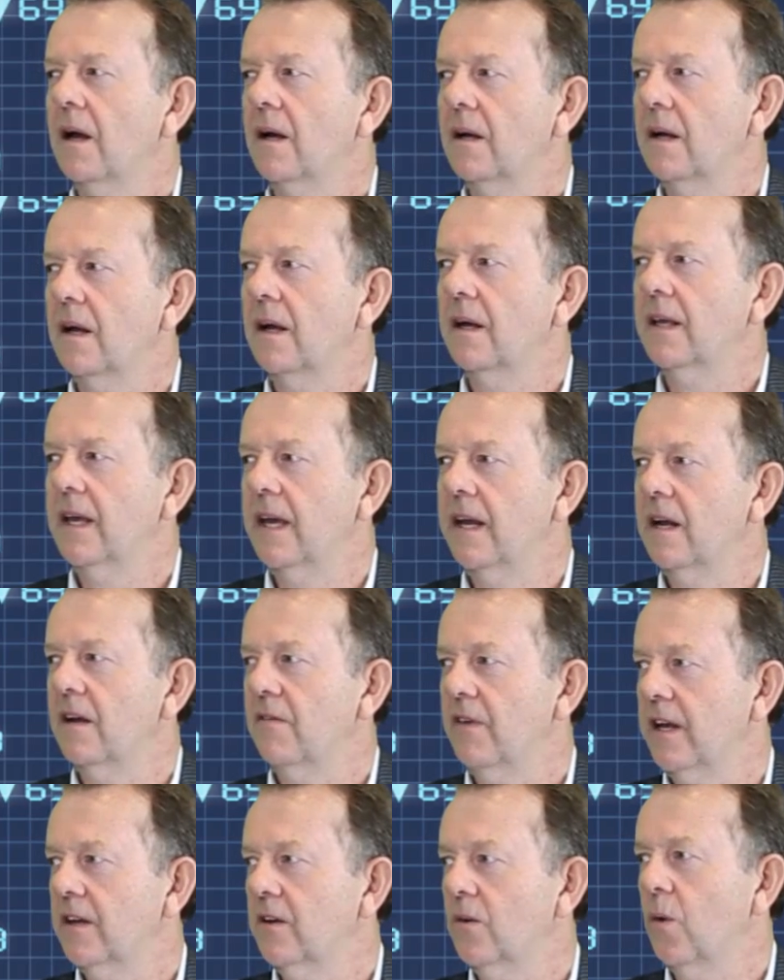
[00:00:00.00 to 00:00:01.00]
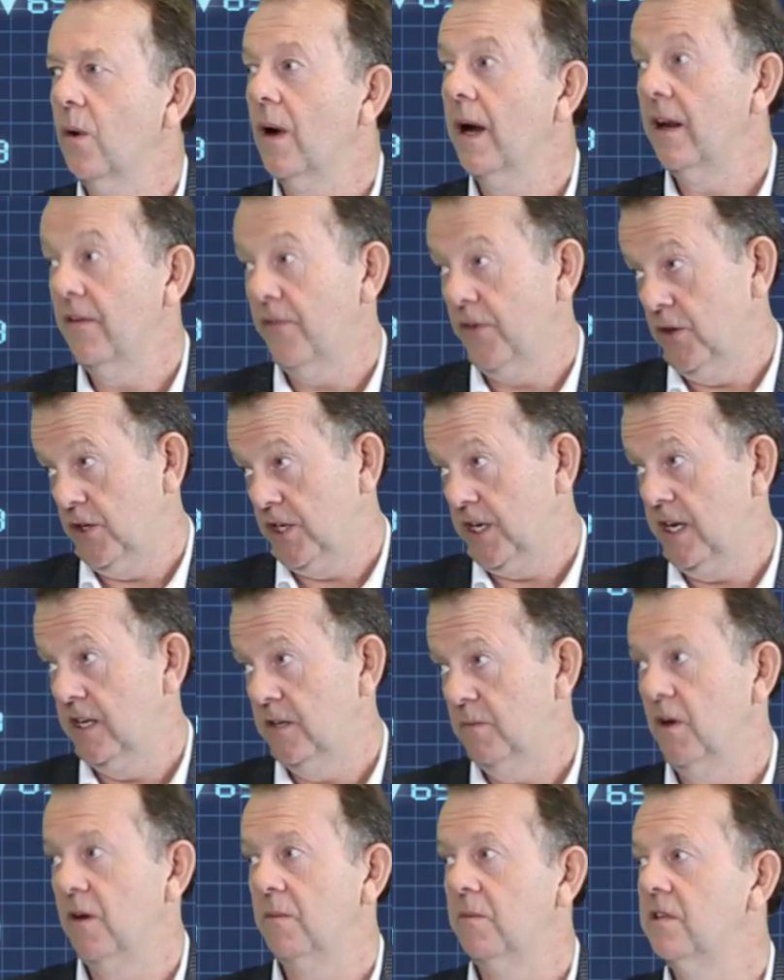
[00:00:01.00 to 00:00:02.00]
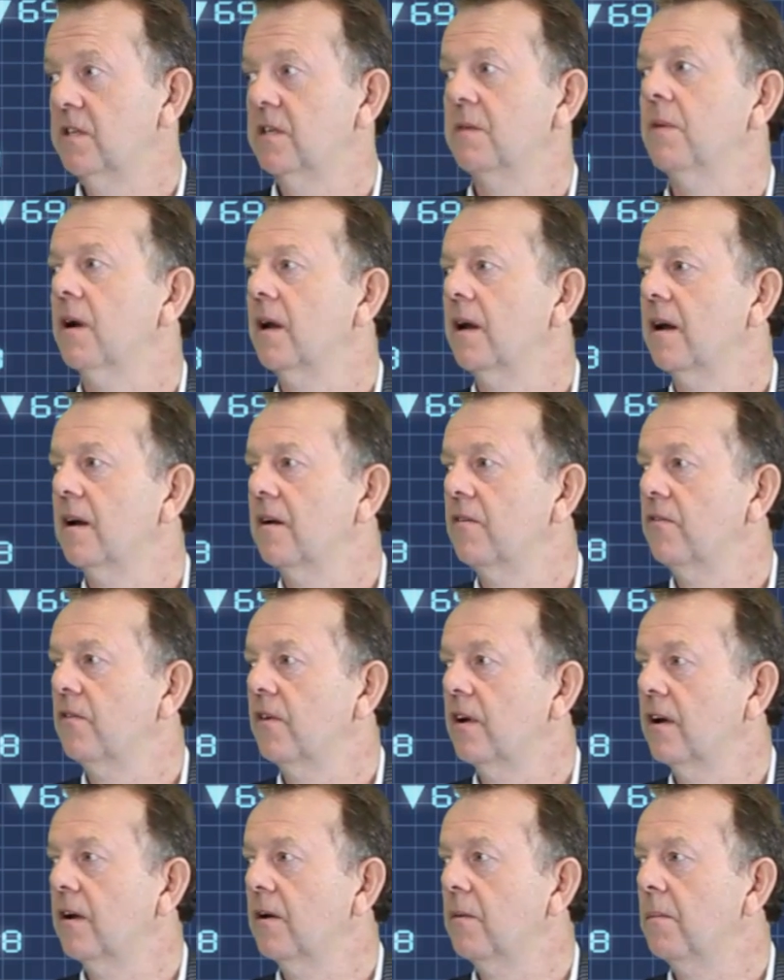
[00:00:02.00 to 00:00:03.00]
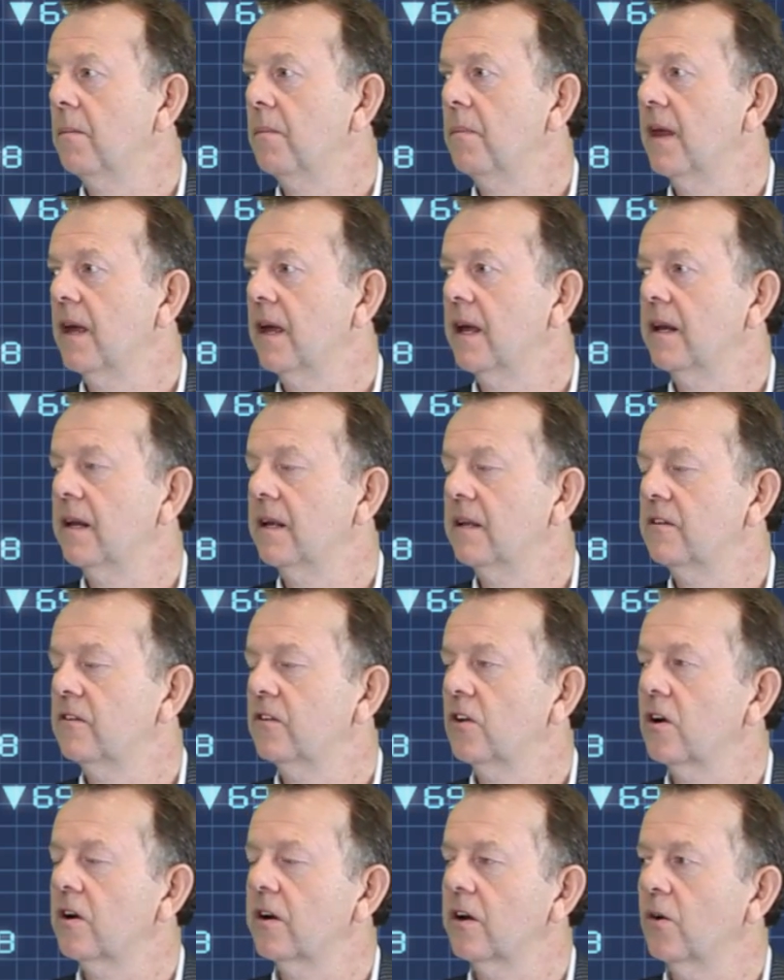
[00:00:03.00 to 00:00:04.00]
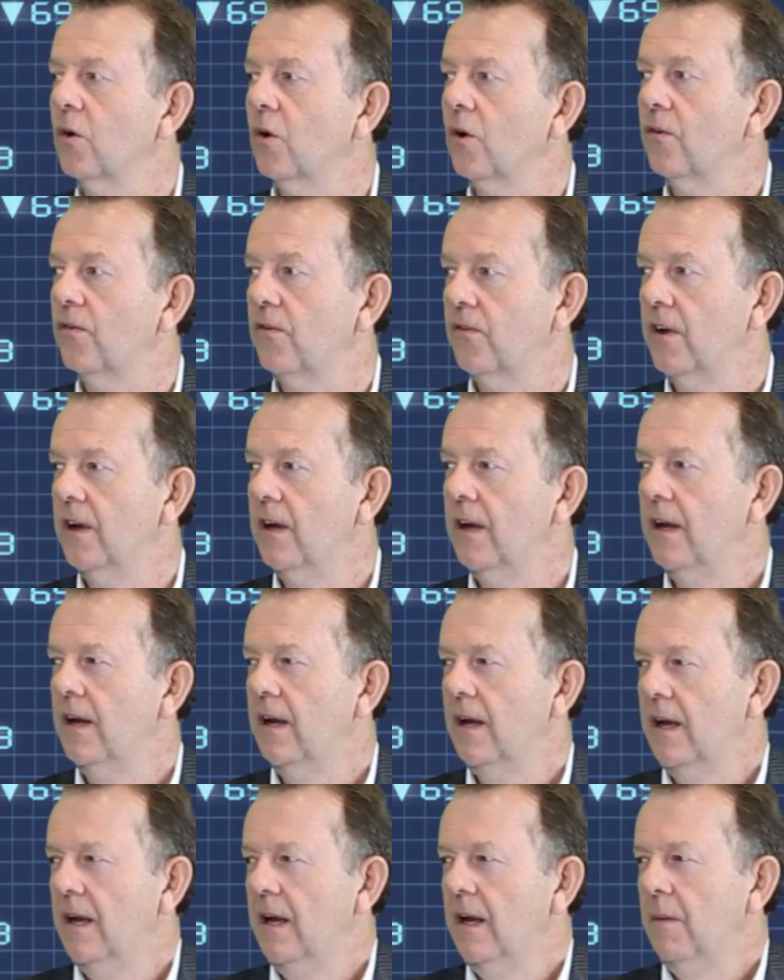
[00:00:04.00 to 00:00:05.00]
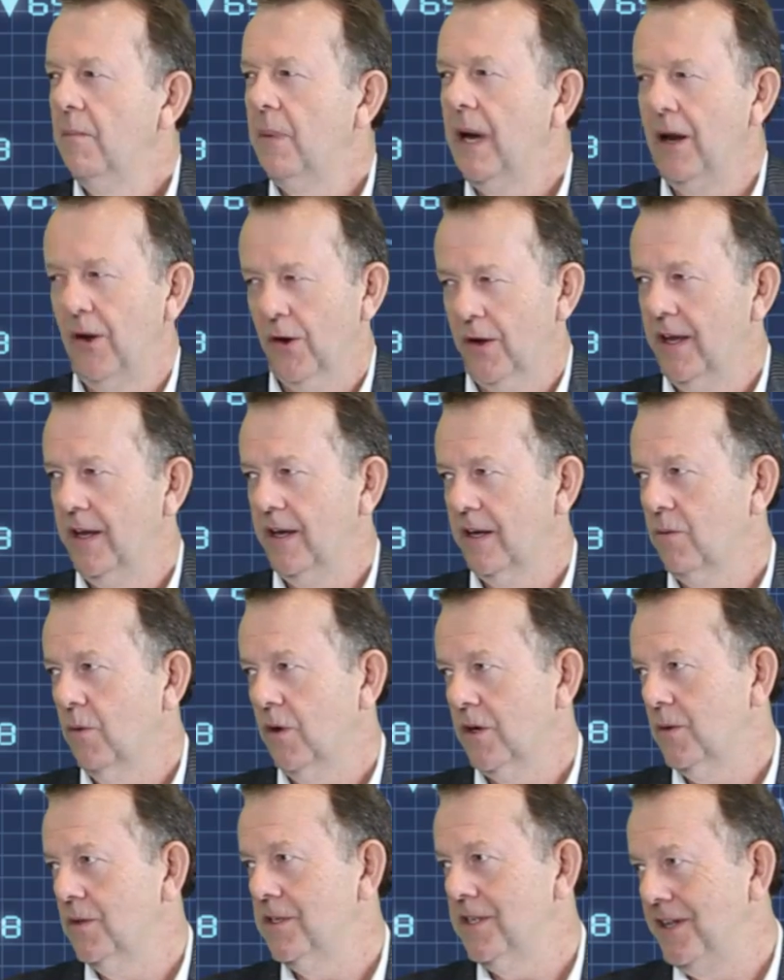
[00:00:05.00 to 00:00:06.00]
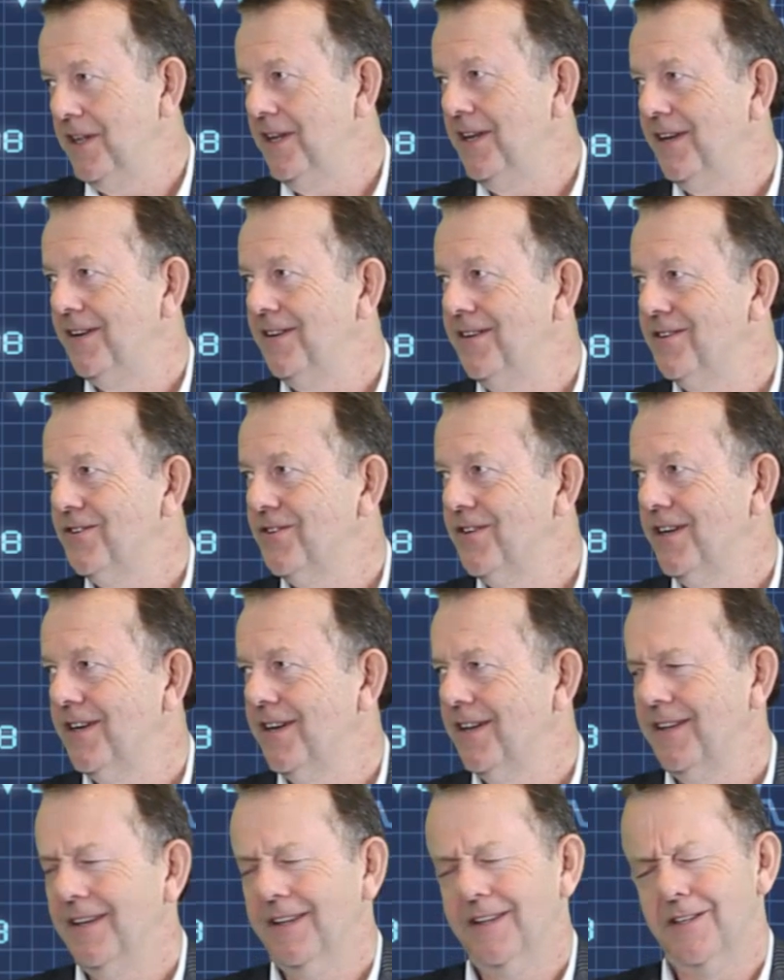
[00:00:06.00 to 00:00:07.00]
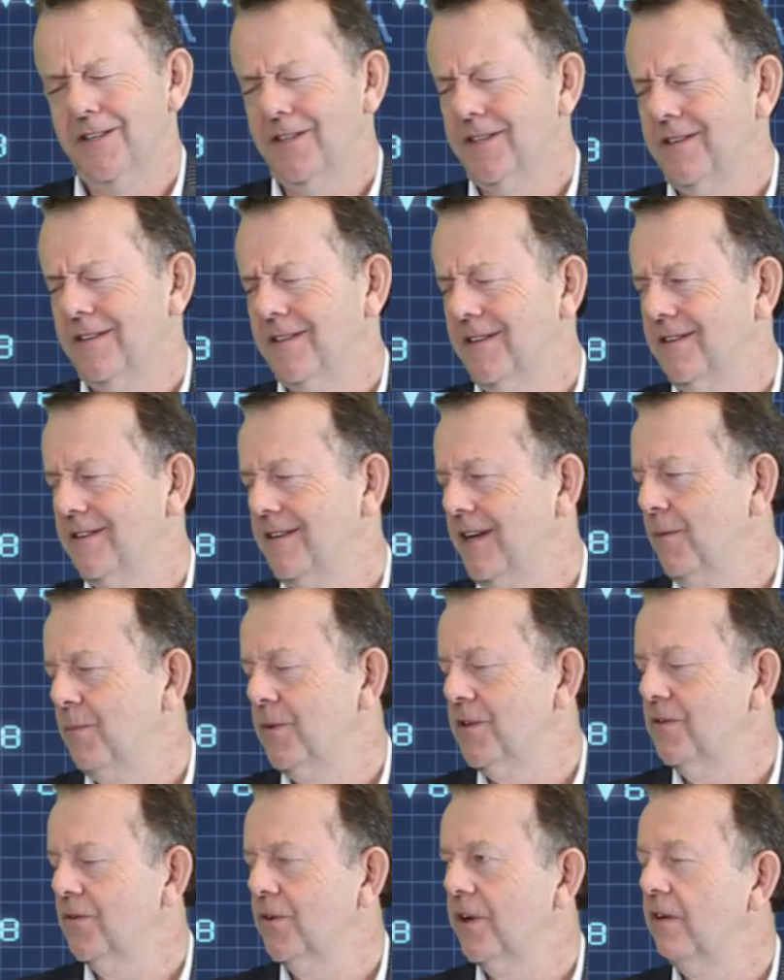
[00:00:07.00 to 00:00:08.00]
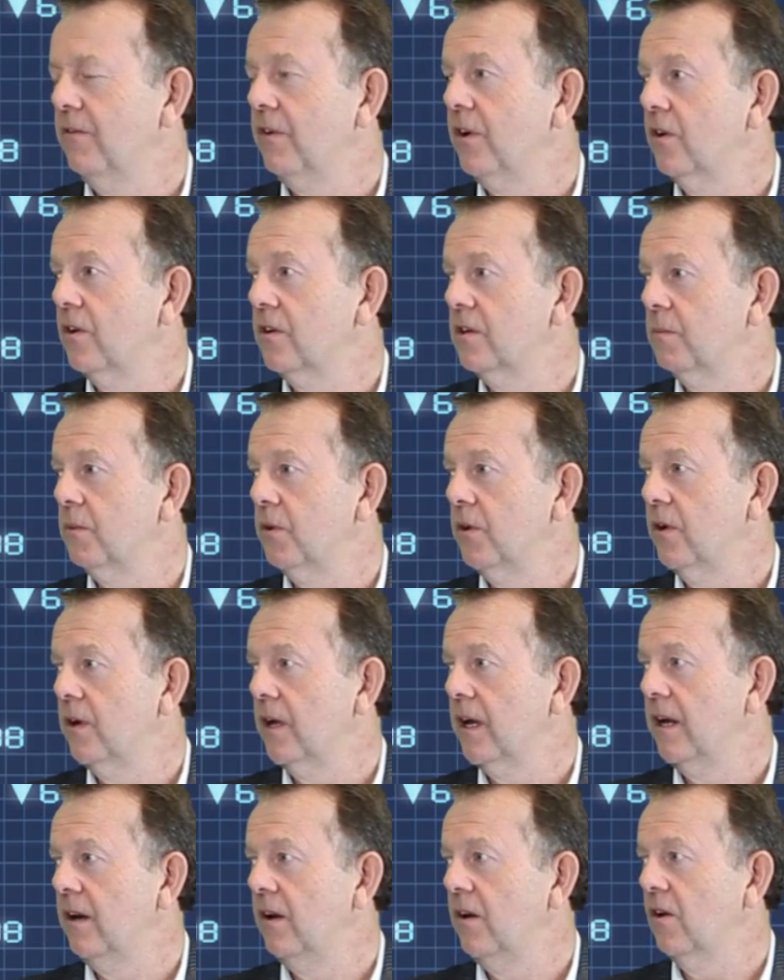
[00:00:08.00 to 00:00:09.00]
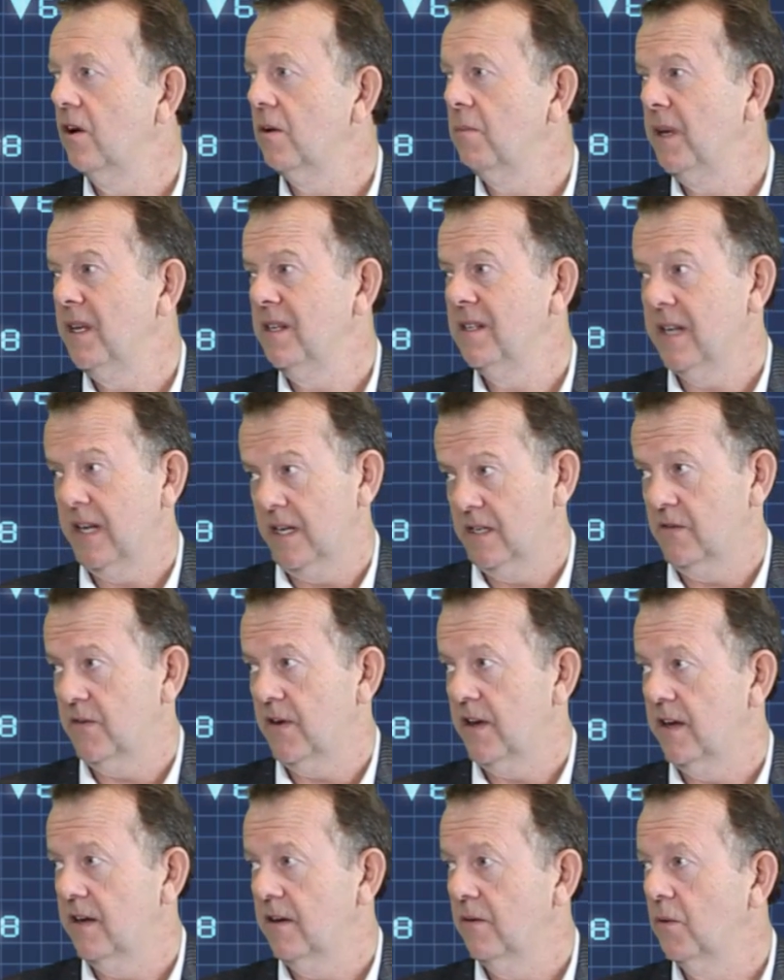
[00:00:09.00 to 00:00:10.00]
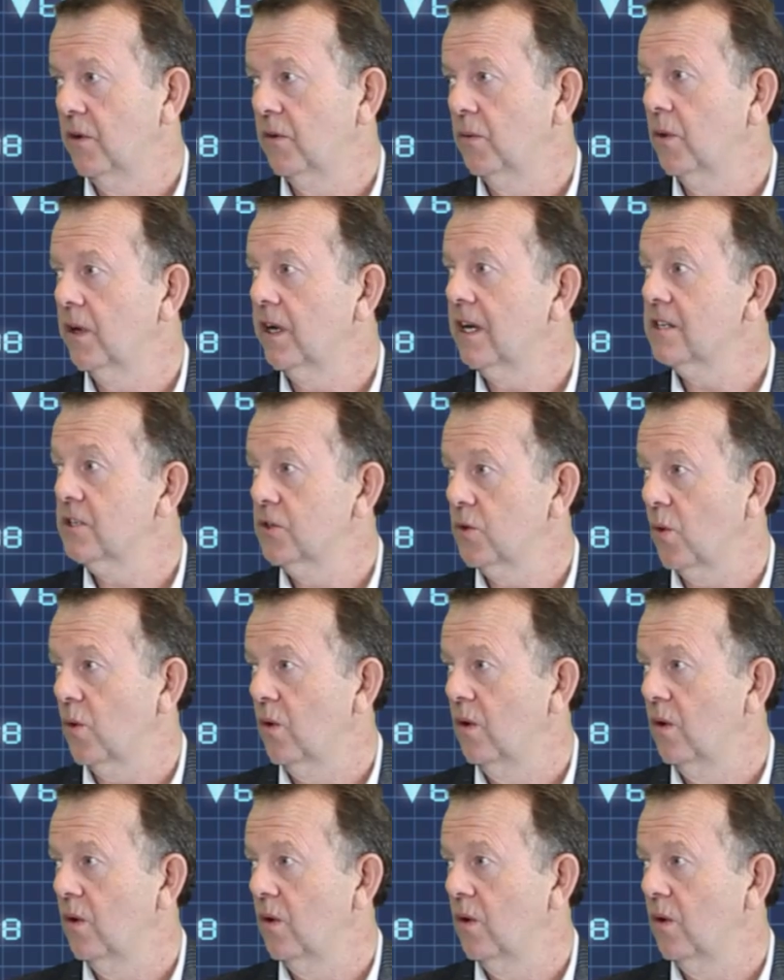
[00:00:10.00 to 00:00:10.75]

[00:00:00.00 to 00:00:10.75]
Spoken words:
Again, I've had quite a few change moments in my life. And it started off by looking at what was in the industry, and I think this happens for every entrepreneur, and not being satisfied with what I saw